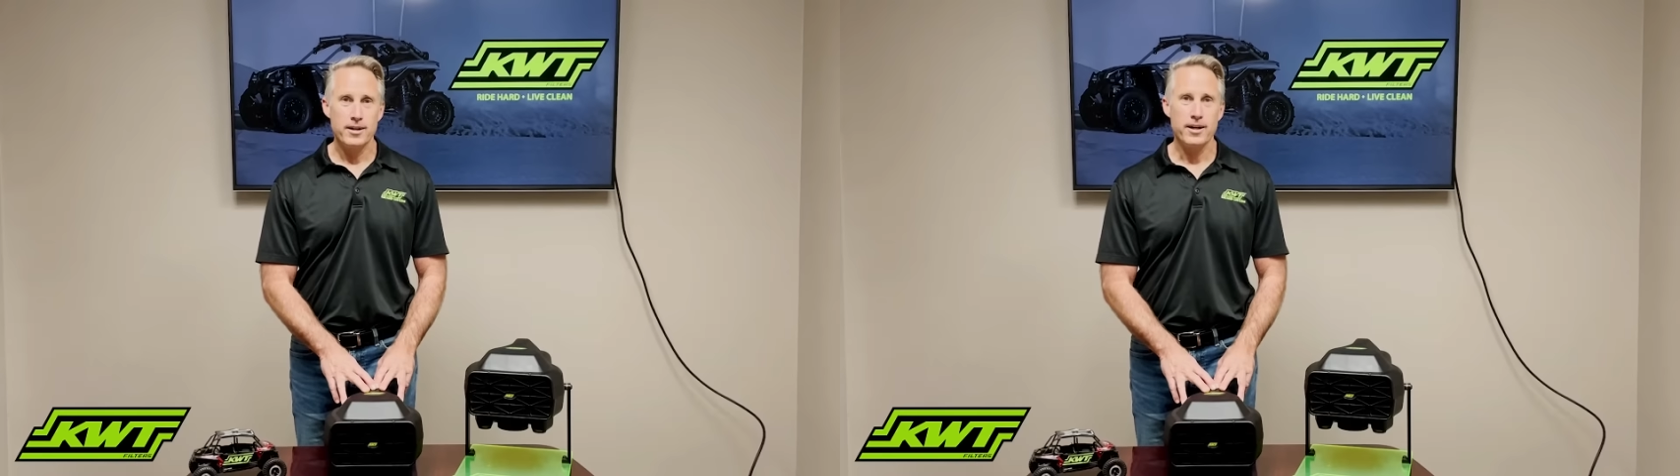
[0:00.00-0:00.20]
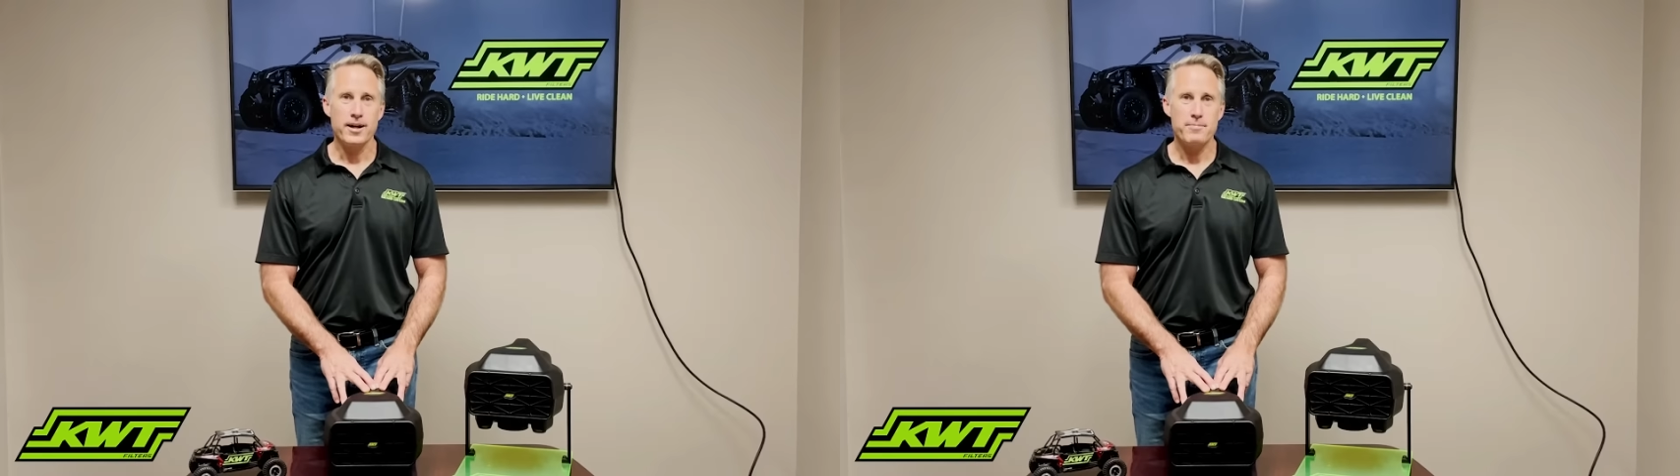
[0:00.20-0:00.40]

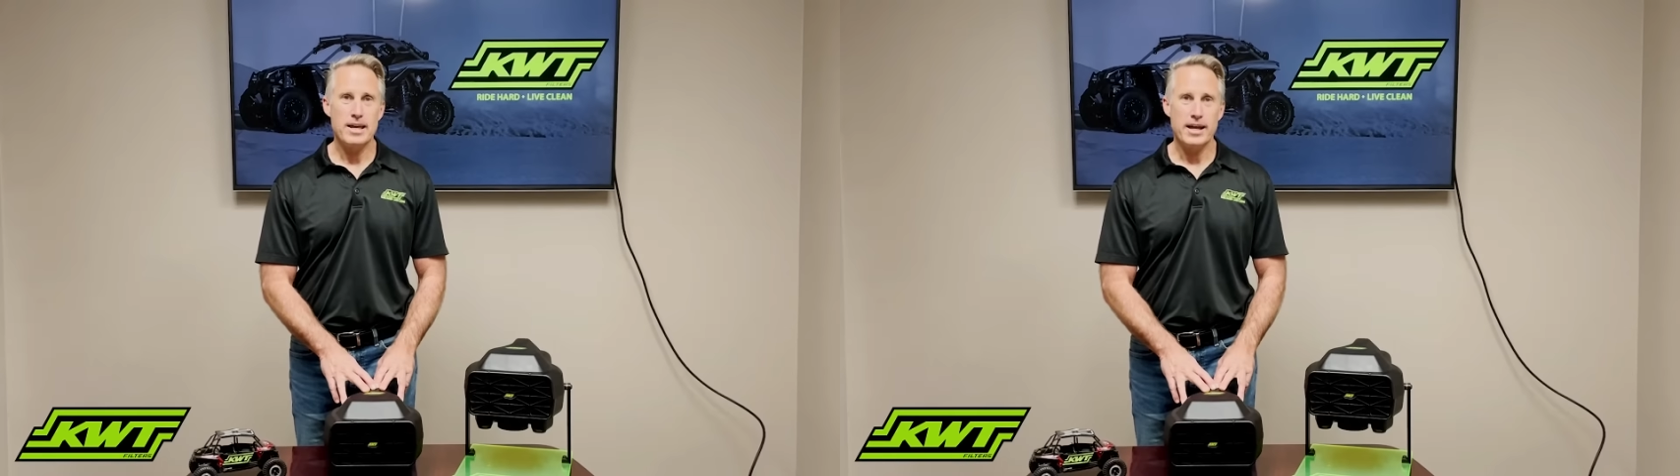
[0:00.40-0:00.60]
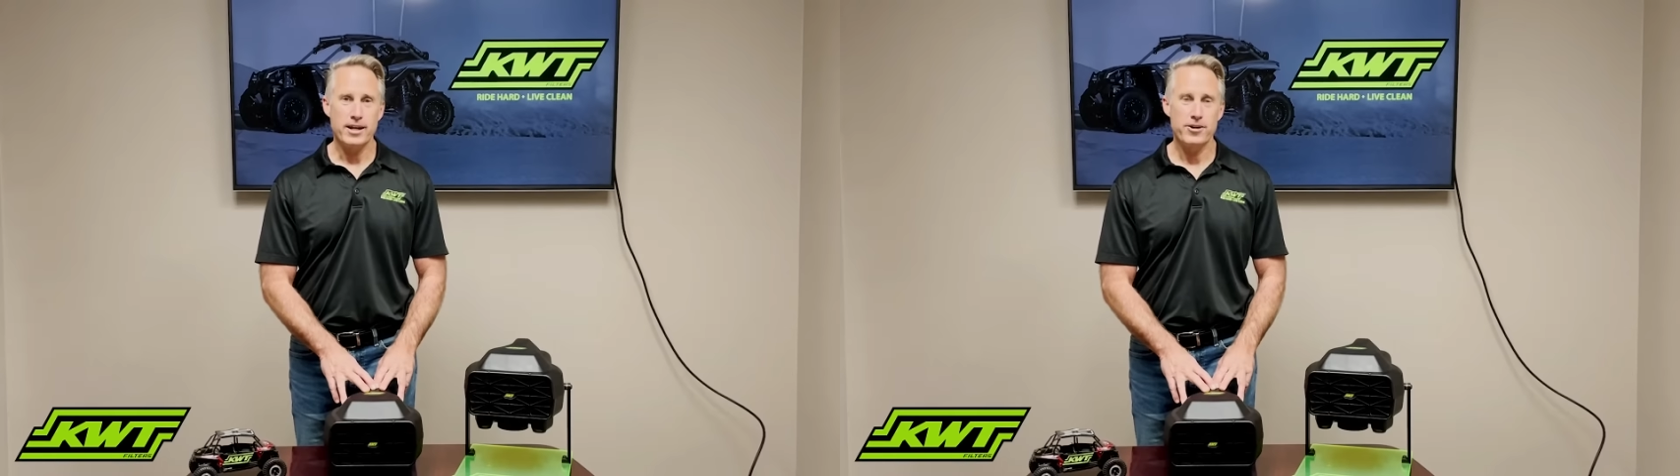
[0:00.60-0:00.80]
Hi, I'm
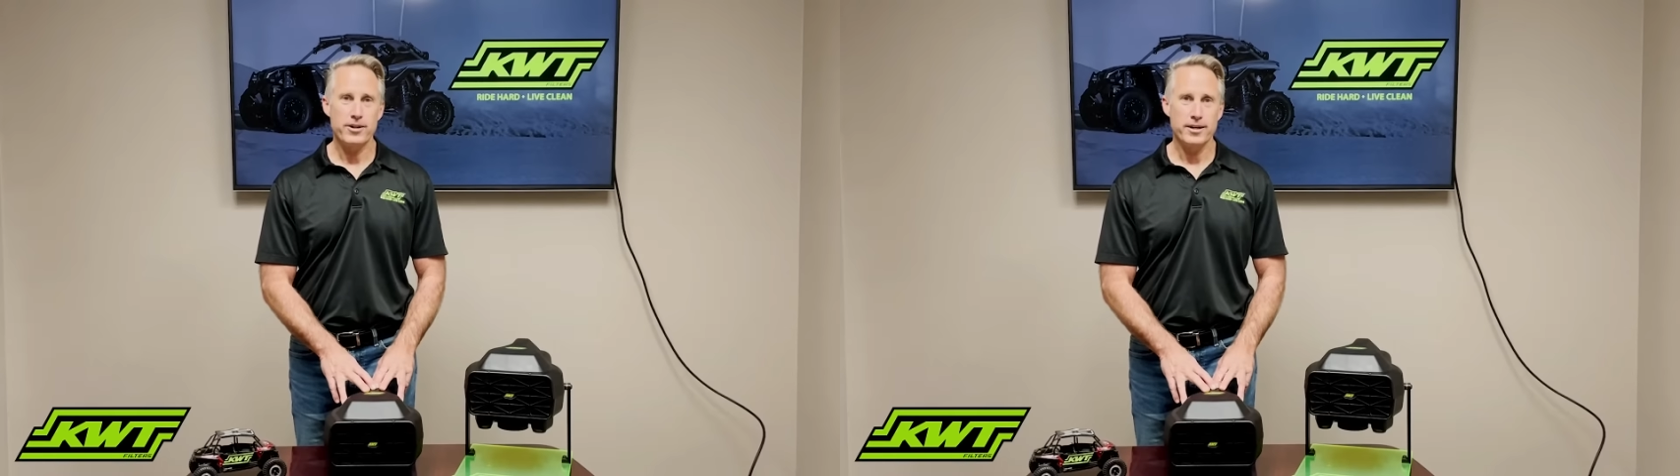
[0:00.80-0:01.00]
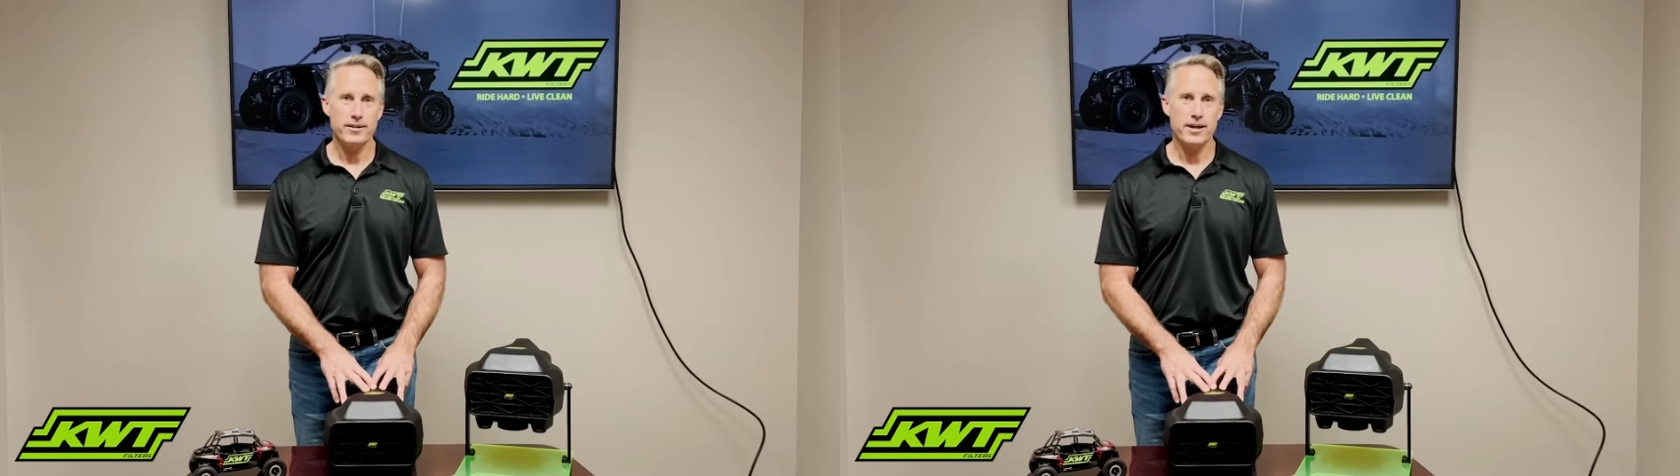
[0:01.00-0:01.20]
Ken
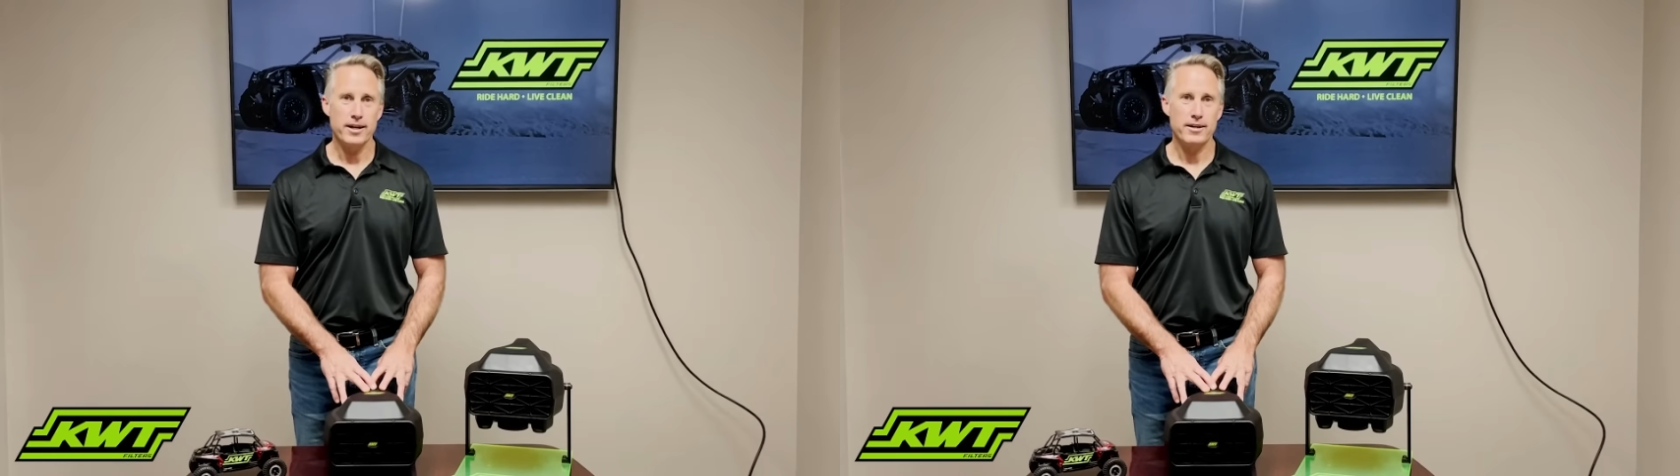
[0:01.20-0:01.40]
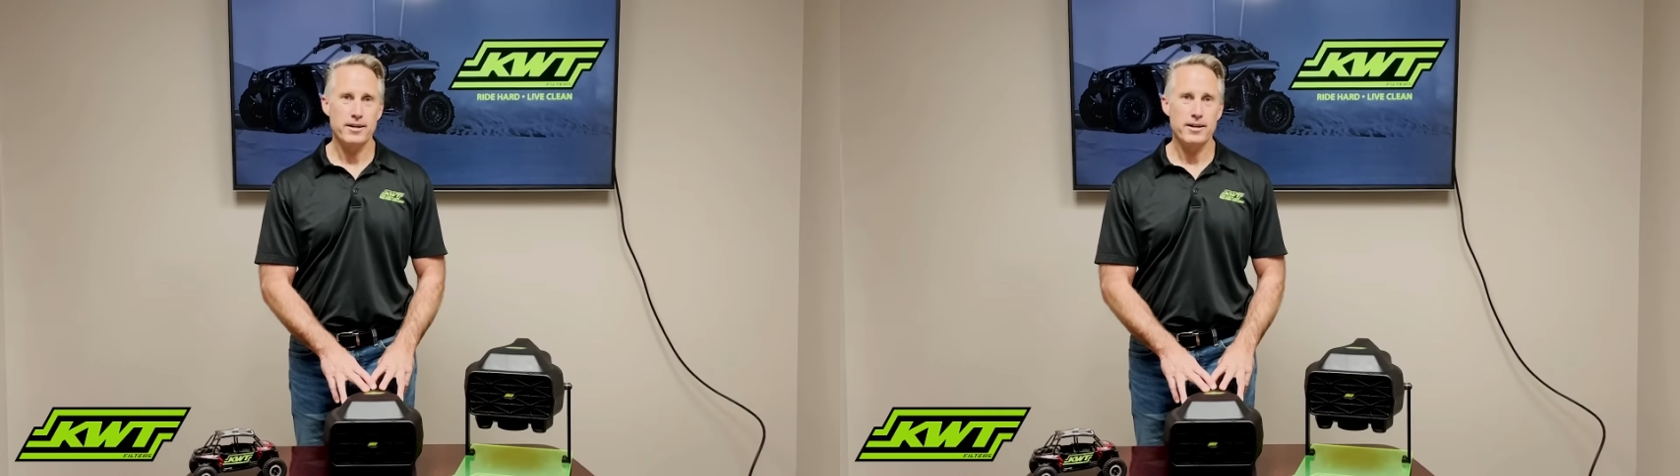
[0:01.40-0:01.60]
here at the